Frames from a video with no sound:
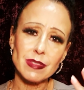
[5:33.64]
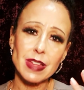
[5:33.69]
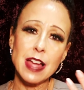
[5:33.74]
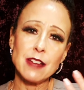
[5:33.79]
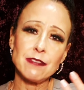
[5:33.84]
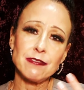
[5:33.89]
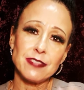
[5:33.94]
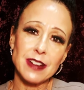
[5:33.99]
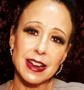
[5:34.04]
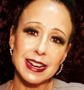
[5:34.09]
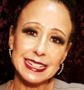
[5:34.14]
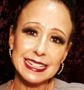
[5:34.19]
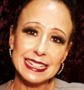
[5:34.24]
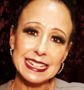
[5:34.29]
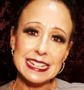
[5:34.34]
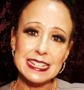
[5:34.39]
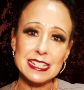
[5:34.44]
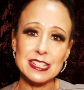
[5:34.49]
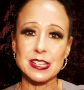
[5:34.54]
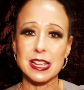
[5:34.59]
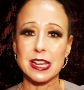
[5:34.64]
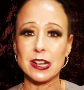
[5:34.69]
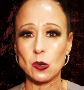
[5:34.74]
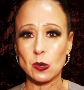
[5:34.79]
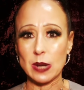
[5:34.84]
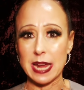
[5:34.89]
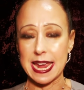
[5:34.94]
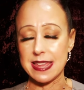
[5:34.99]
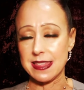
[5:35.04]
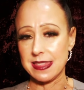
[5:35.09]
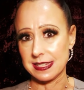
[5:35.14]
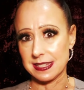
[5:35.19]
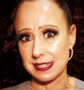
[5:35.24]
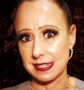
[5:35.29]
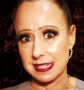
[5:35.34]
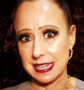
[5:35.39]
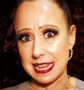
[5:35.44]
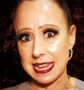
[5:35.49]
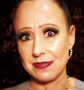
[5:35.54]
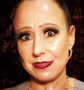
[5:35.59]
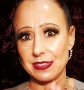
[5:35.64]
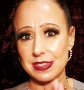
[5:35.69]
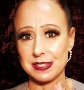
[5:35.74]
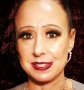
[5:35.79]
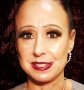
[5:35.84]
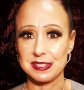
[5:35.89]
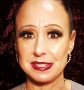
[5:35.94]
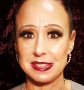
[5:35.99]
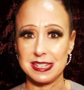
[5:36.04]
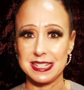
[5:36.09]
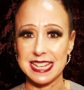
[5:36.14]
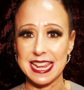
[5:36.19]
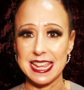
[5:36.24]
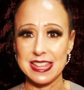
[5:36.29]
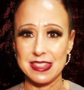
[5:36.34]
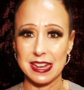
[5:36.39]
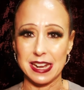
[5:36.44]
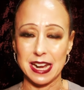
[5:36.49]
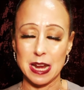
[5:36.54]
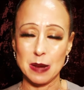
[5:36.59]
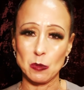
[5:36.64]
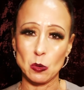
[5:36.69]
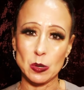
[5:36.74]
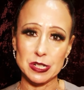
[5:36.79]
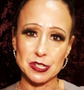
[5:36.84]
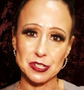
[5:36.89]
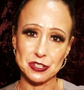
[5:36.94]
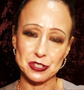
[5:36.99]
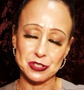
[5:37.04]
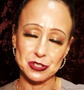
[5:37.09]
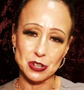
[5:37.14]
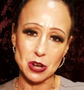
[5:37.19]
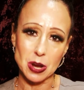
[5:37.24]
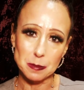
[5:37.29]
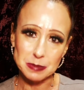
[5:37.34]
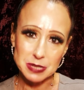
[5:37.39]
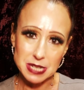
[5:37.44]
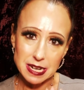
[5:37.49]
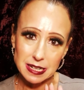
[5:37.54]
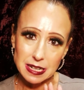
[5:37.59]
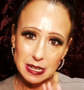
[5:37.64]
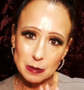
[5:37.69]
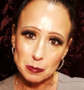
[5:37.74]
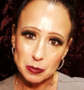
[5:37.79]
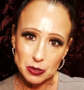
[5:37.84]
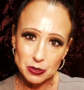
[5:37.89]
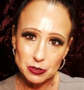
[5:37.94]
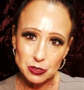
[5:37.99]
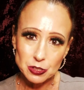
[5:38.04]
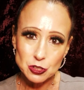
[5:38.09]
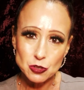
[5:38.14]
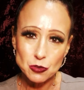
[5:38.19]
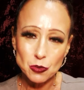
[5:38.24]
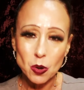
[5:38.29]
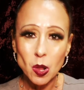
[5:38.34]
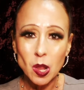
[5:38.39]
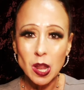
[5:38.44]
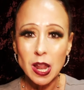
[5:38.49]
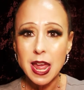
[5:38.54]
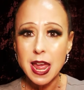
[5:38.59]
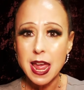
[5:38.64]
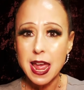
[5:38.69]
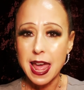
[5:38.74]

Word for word: I finally said, okay, this is it. This is the day that I am going to stop taking birth control.